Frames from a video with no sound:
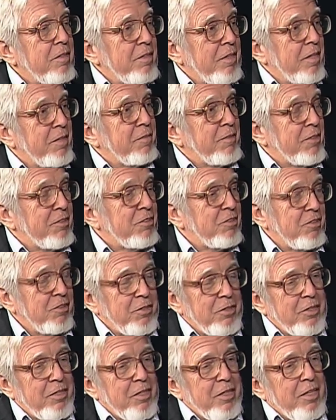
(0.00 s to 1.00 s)
of this
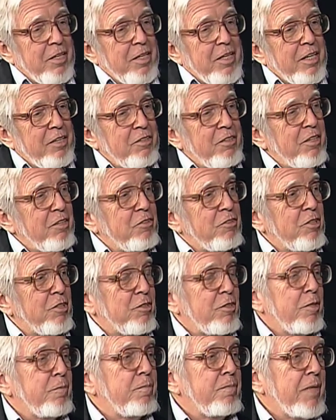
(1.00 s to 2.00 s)
sort is
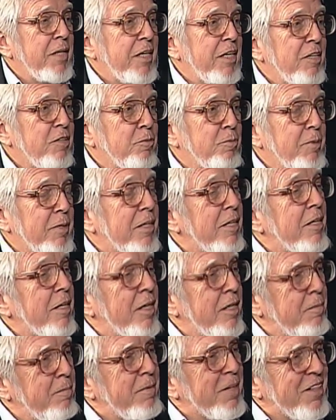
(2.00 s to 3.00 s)
just a management
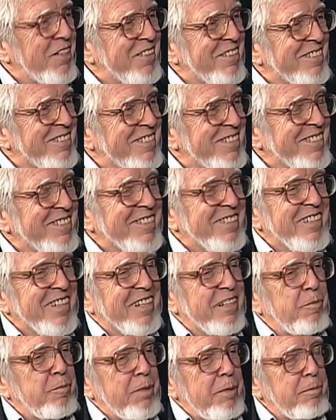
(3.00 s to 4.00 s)
nightmare,
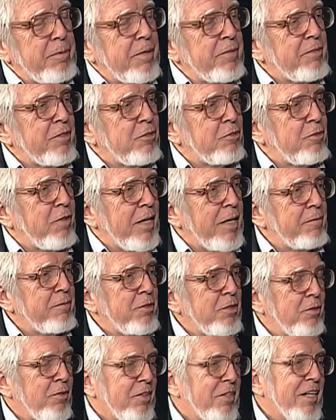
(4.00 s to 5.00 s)
and the people I've described
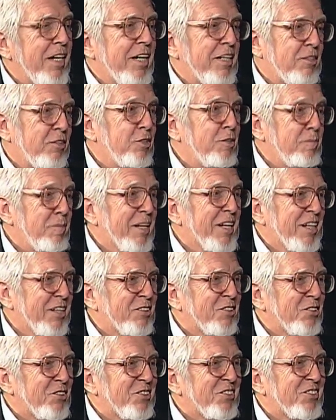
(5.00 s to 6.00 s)
to you are not good
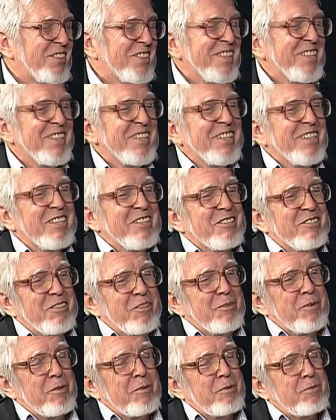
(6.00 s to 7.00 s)
managers.
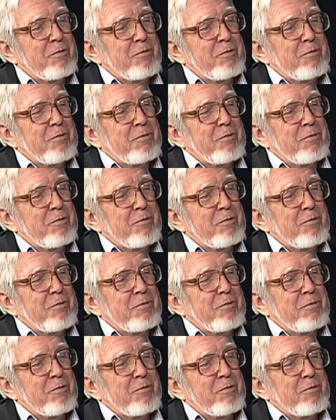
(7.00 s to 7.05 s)
So we were